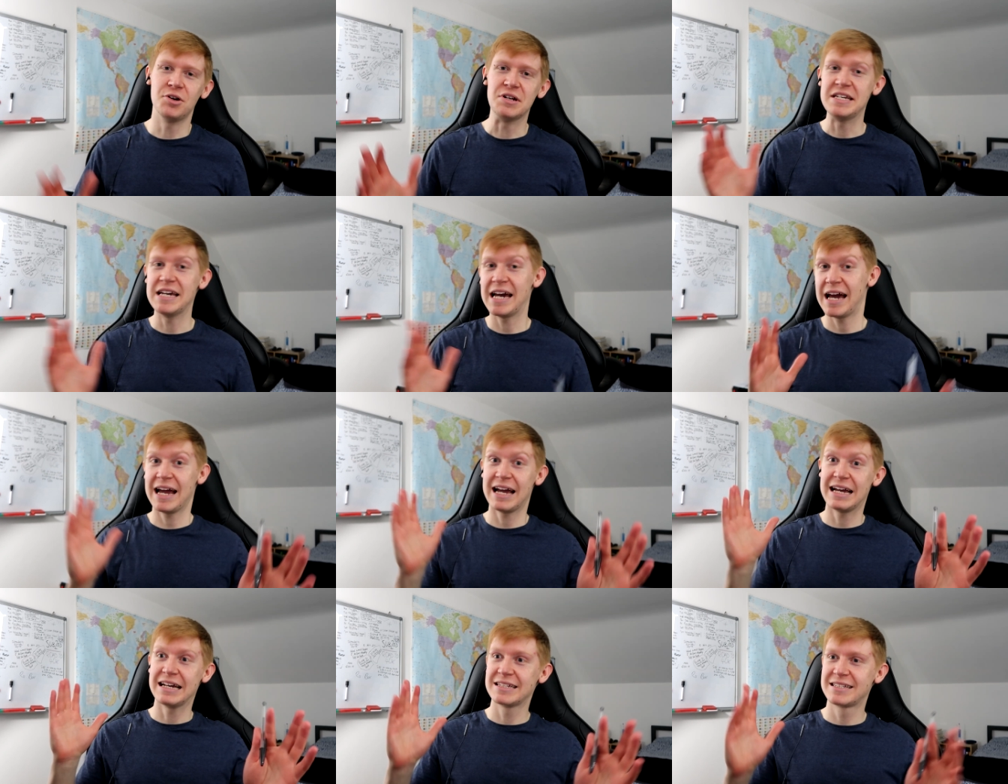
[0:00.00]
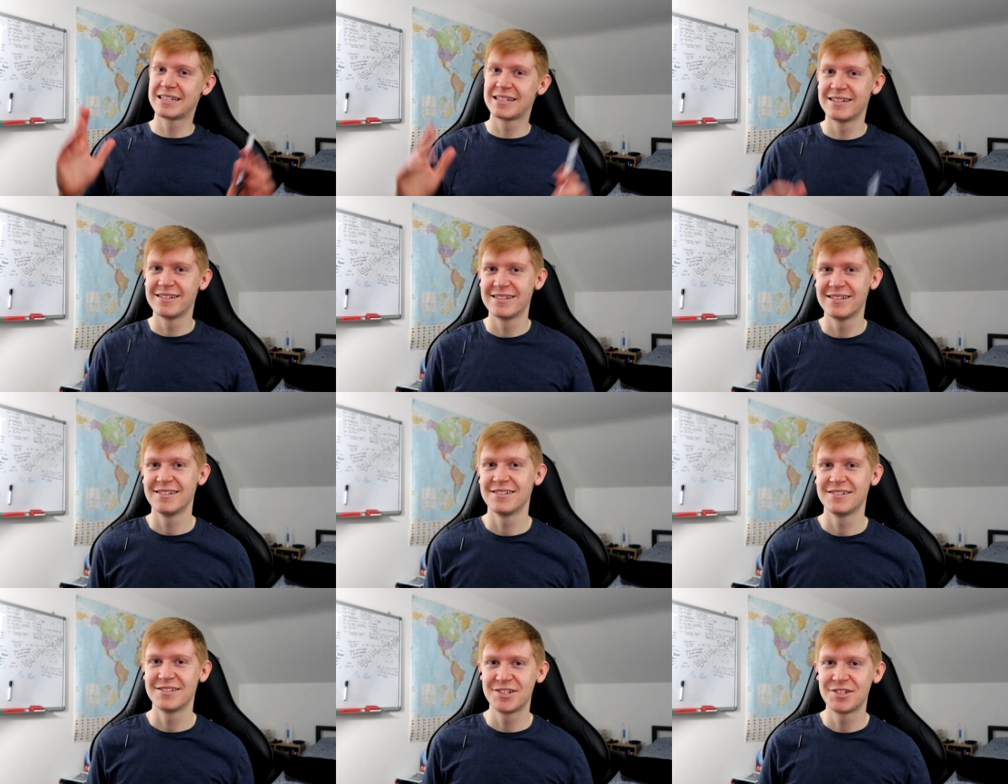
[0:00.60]
Got your hat
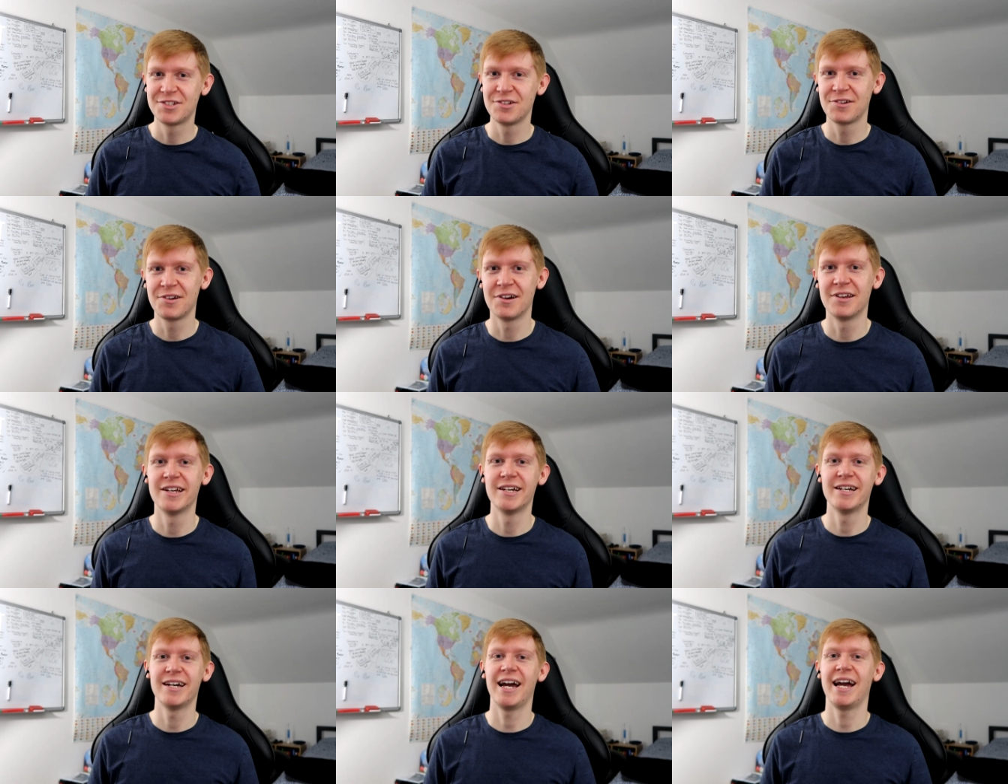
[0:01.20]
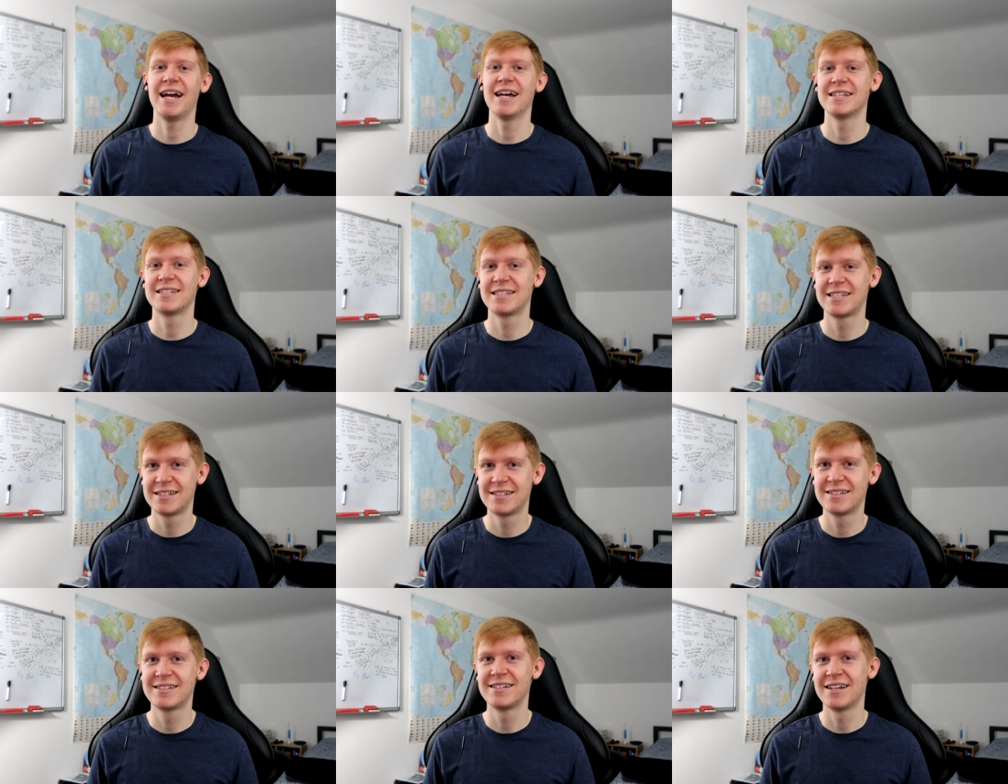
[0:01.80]
stuck on a hat,
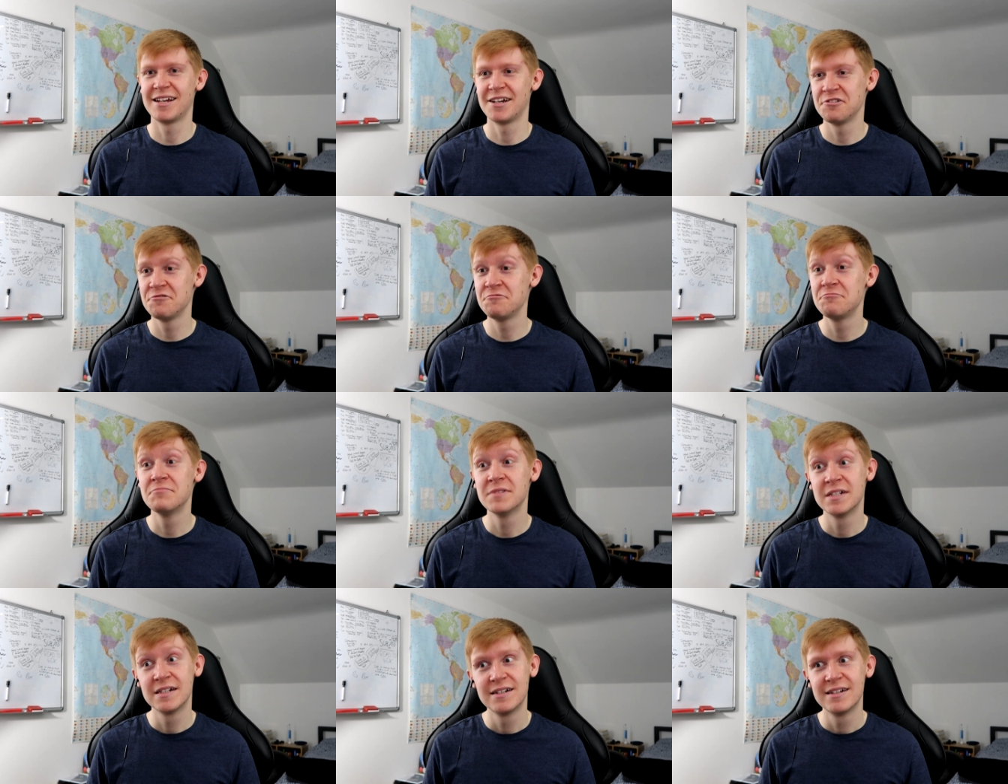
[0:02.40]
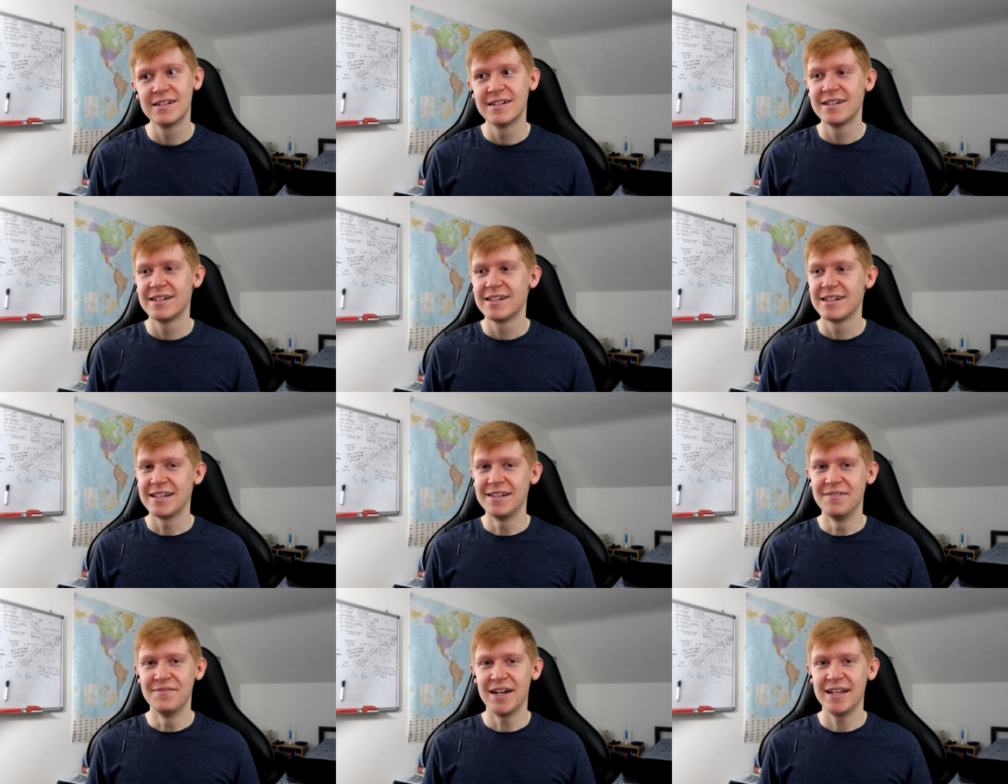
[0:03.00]
so
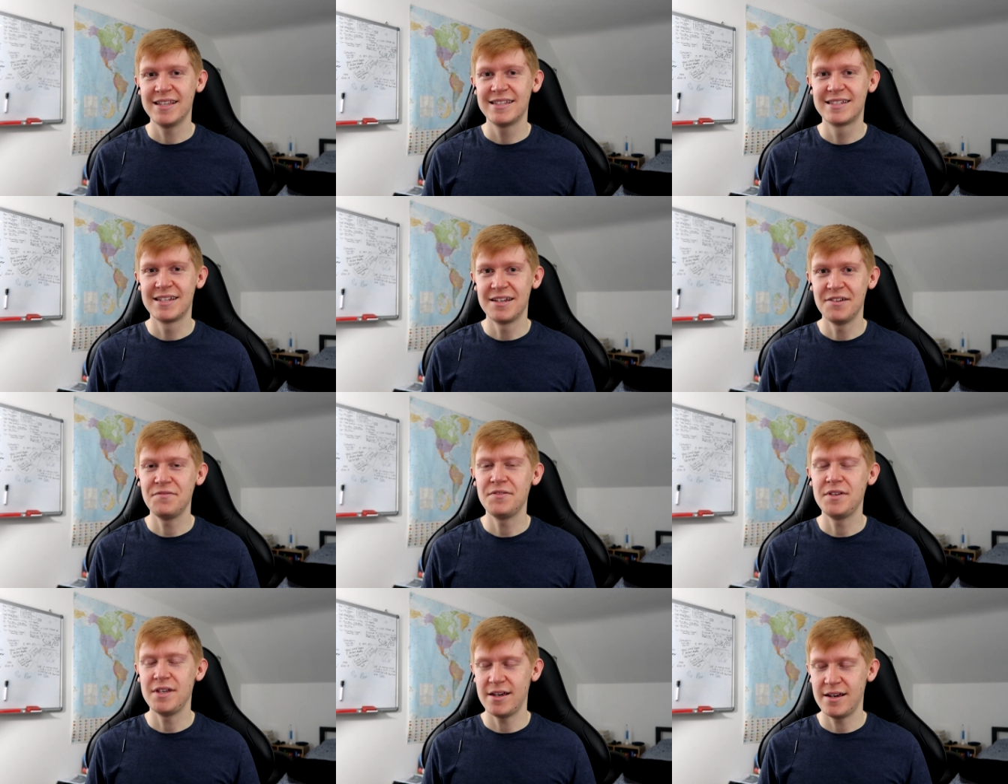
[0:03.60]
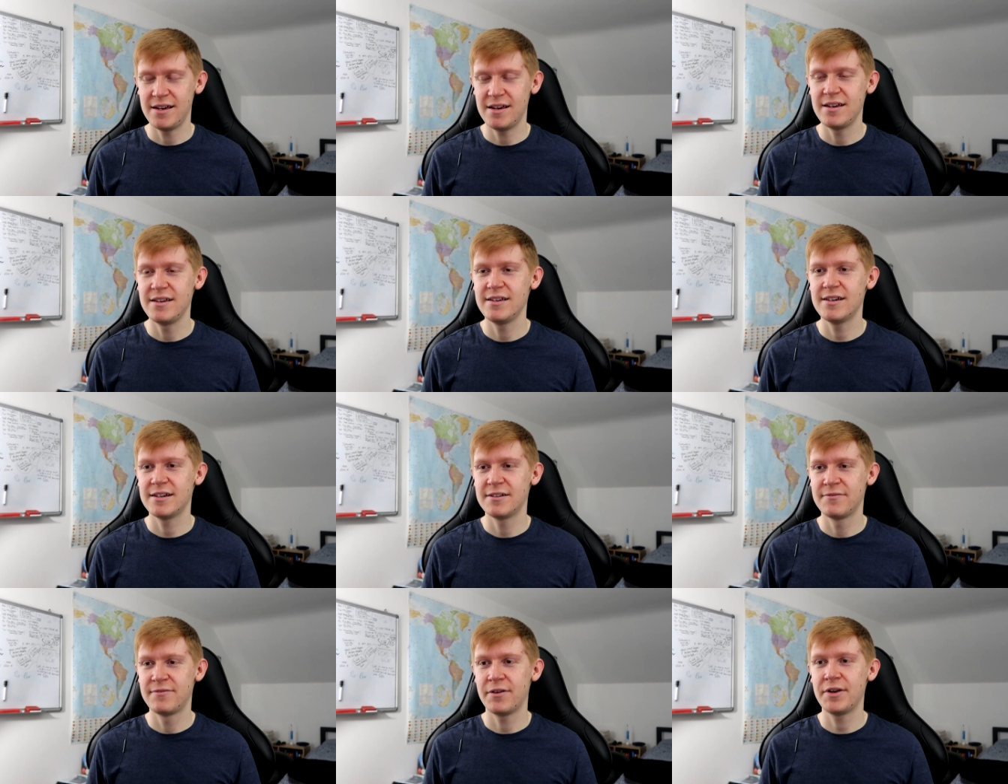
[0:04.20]
inventive.
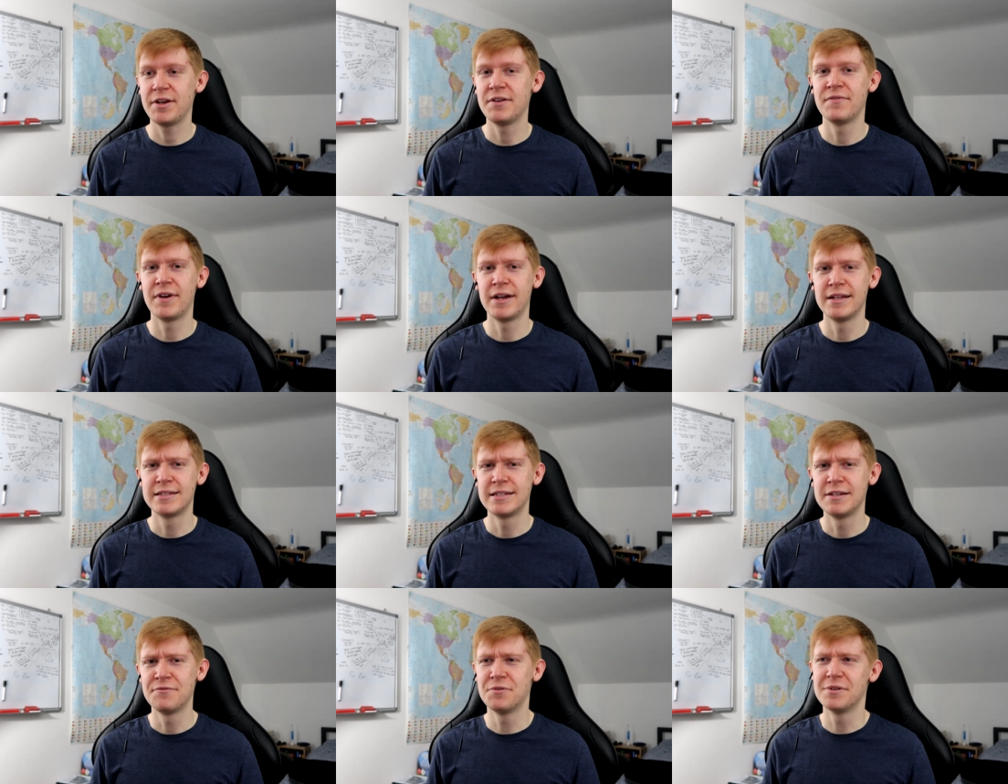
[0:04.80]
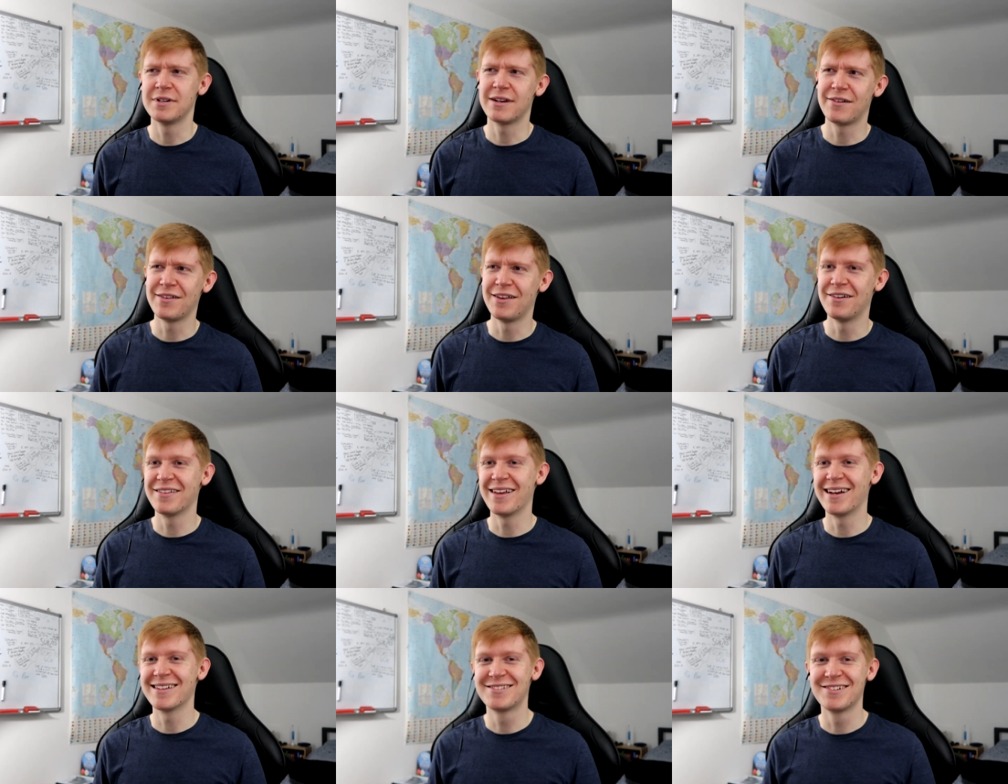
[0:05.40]
Yeah, very inventive. Wonder how
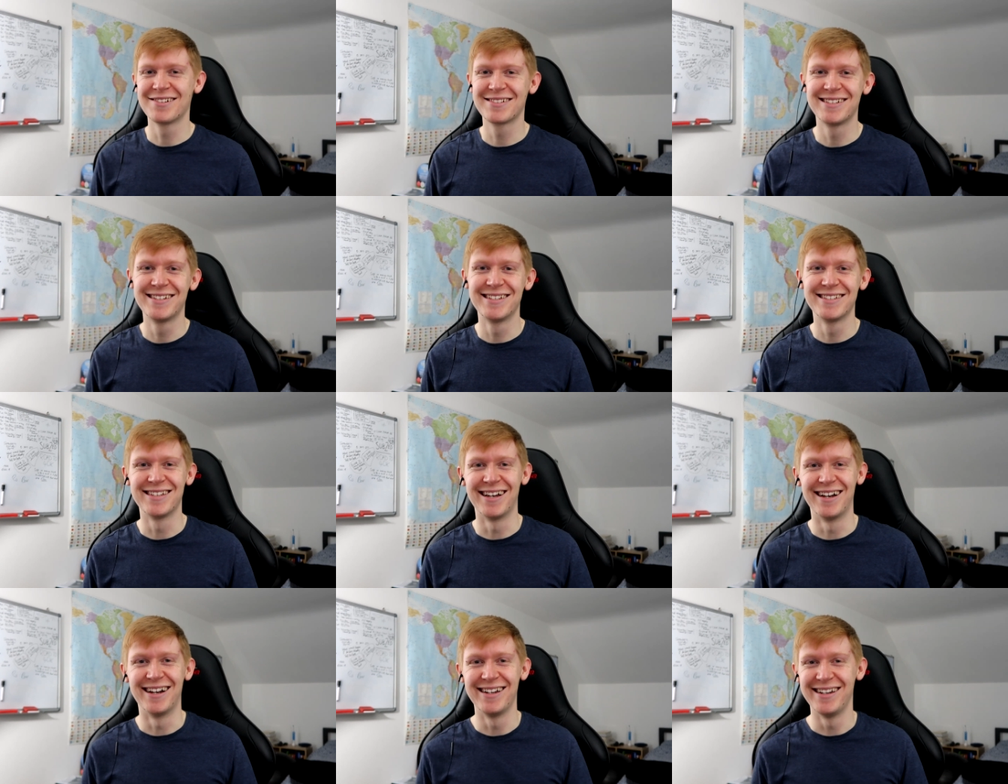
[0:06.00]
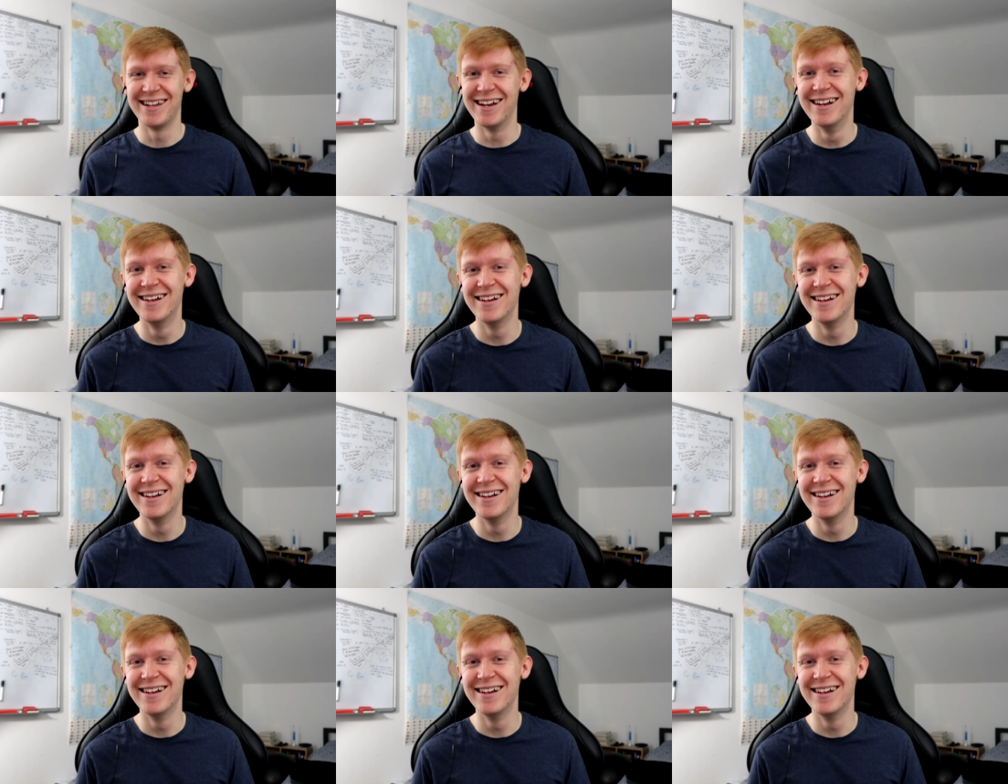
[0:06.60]
long that took to design.